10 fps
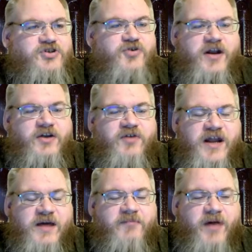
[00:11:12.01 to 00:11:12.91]
Dread
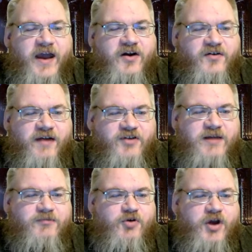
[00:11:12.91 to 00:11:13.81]
Green Empire, every
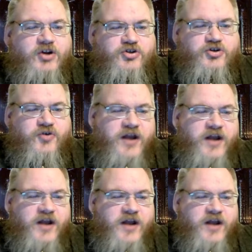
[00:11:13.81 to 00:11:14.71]
time you write
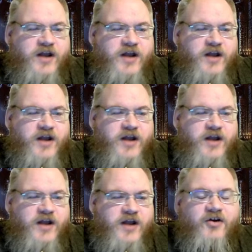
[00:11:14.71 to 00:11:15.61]
Dread Green Empire,